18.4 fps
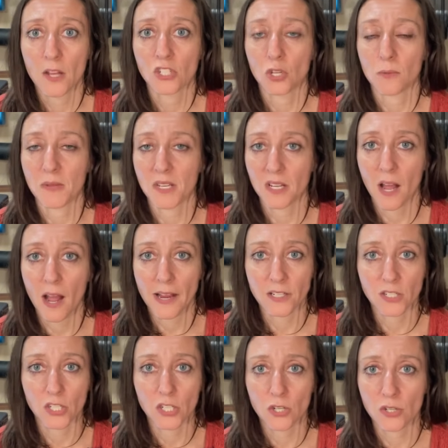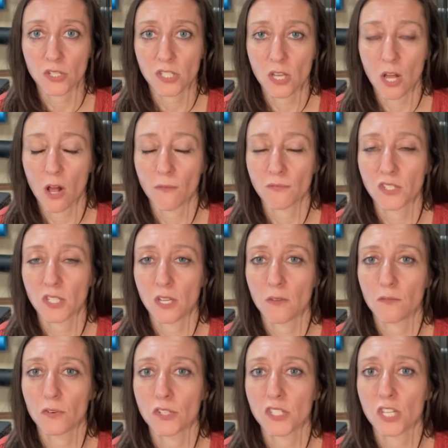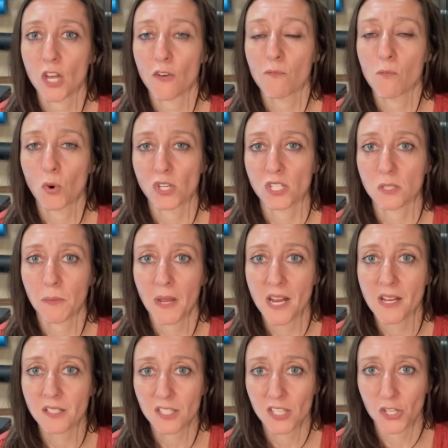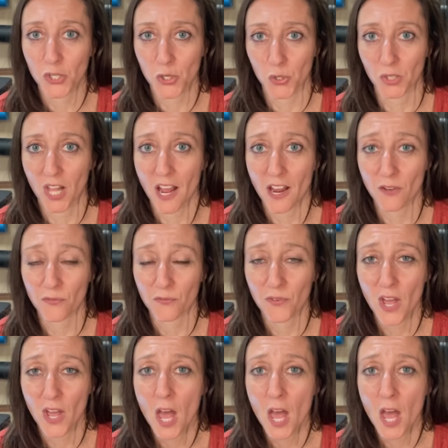to be kind to yourself, to give yourself more space in your life.